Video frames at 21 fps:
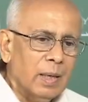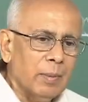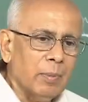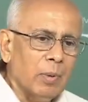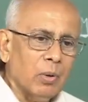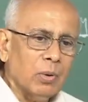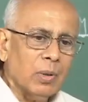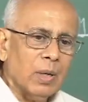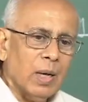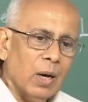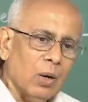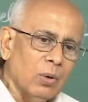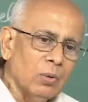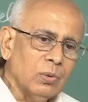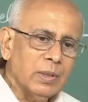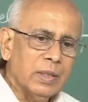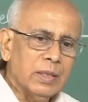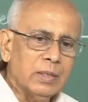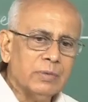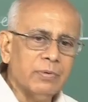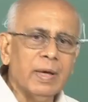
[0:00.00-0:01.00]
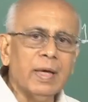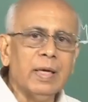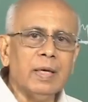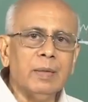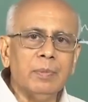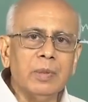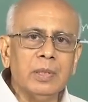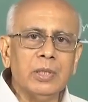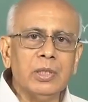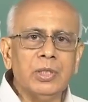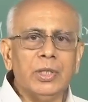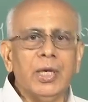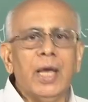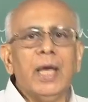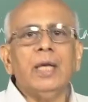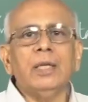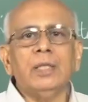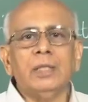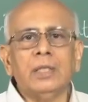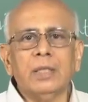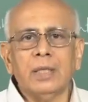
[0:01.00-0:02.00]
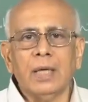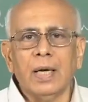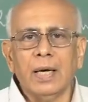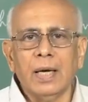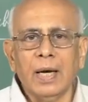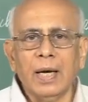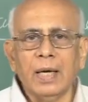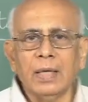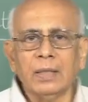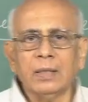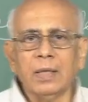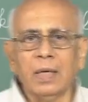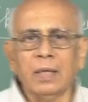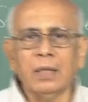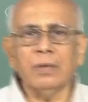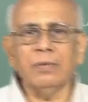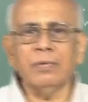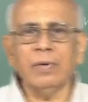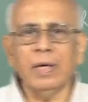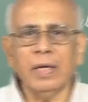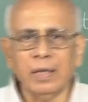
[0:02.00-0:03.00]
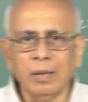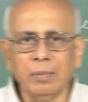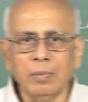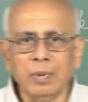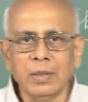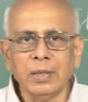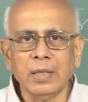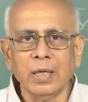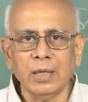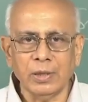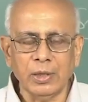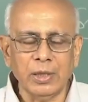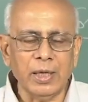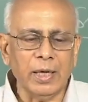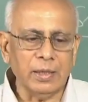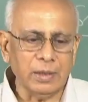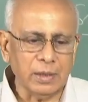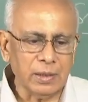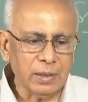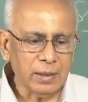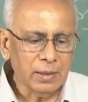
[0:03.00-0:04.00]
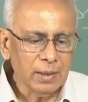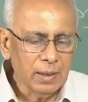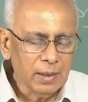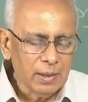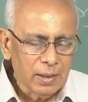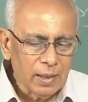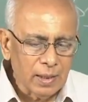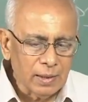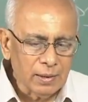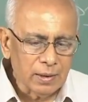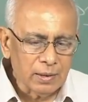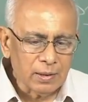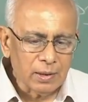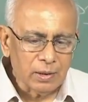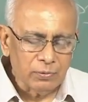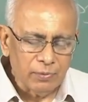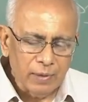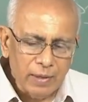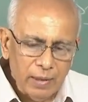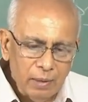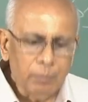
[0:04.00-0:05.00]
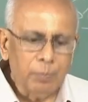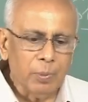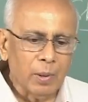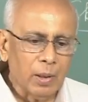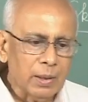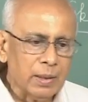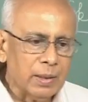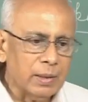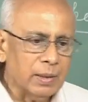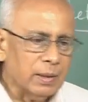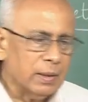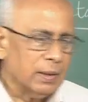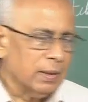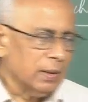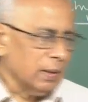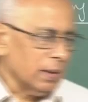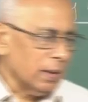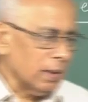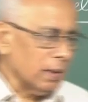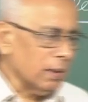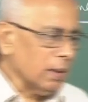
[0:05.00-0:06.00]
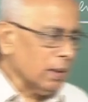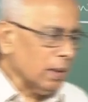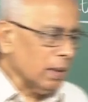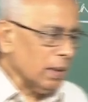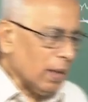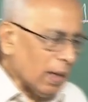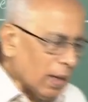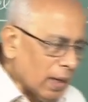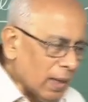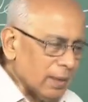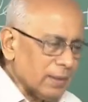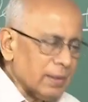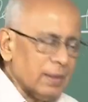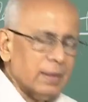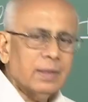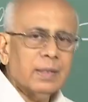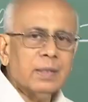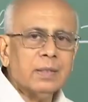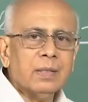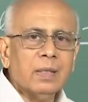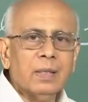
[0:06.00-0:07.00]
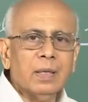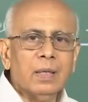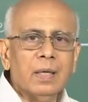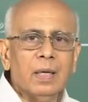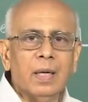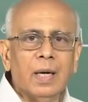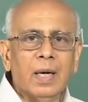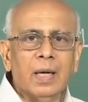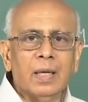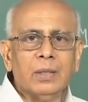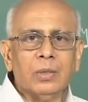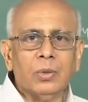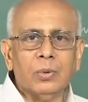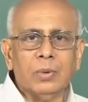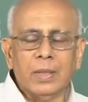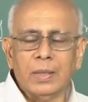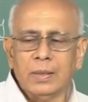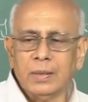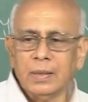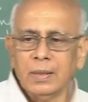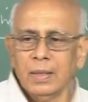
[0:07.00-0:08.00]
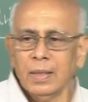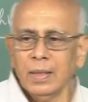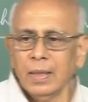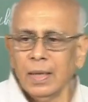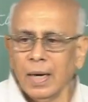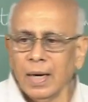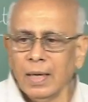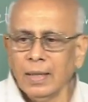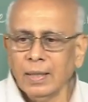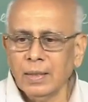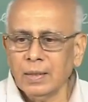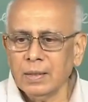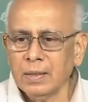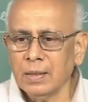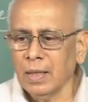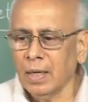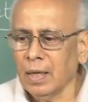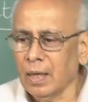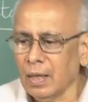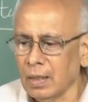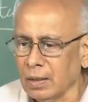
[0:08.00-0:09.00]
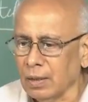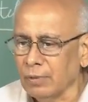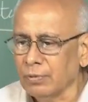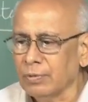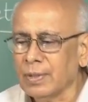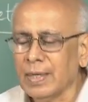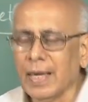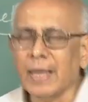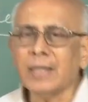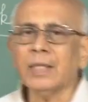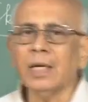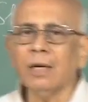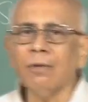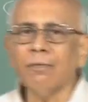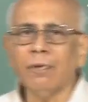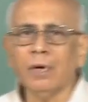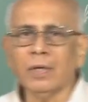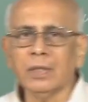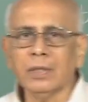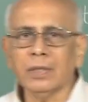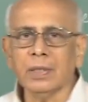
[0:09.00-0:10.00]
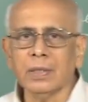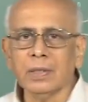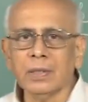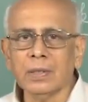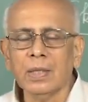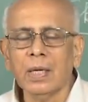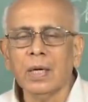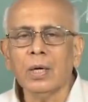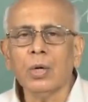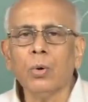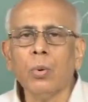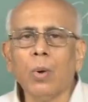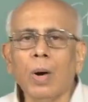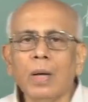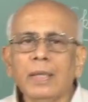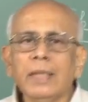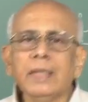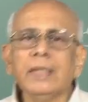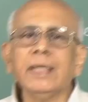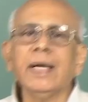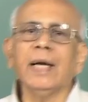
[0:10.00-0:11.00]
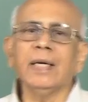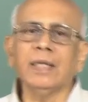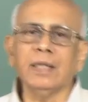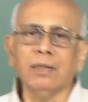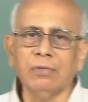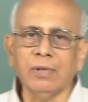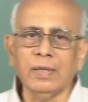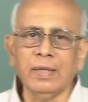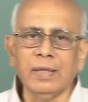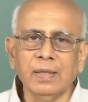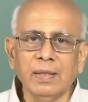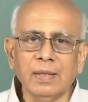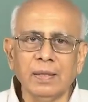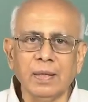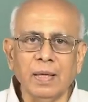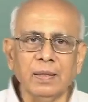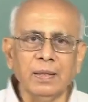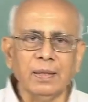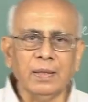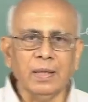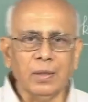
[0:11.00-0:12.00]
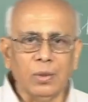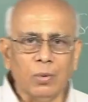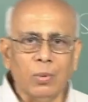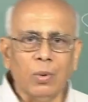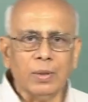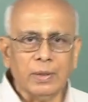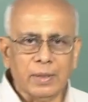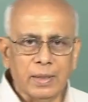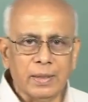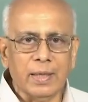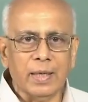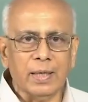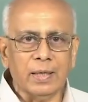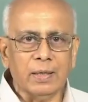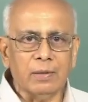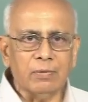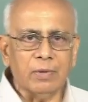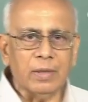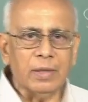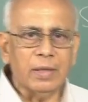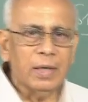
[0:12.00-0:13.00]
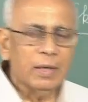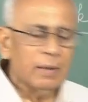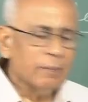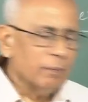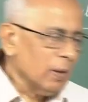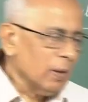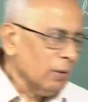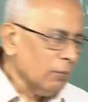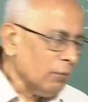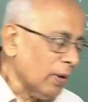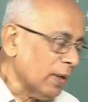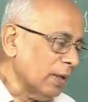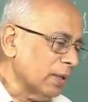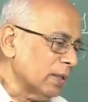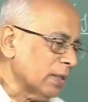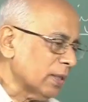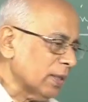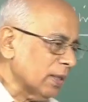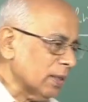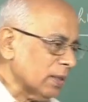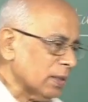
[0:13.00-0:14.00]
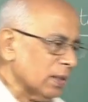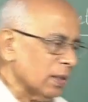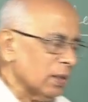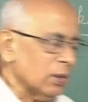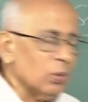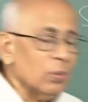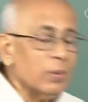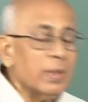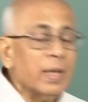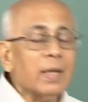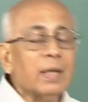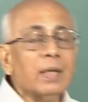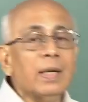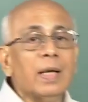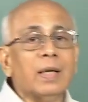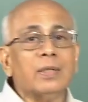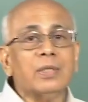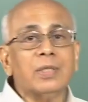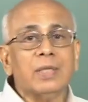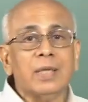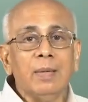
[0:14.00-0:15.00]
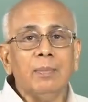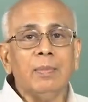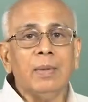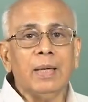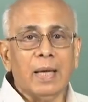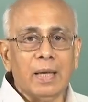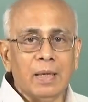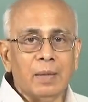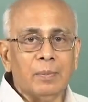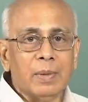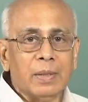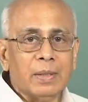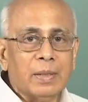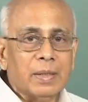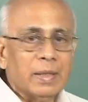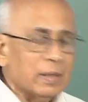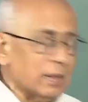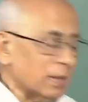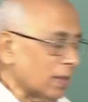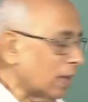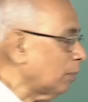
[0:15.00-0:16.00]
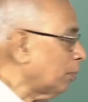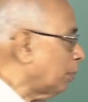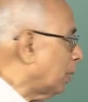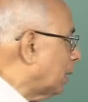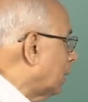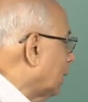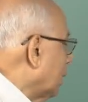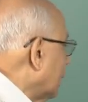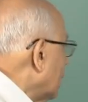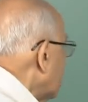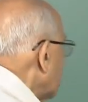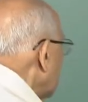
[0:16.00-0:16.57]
about how these variables change as other variables are changed, and this is very important. A little art, there is a little art to this, and it is the art of sketching functions qualitatively rather than quantitatively. For instance, to take an extremely elementary example,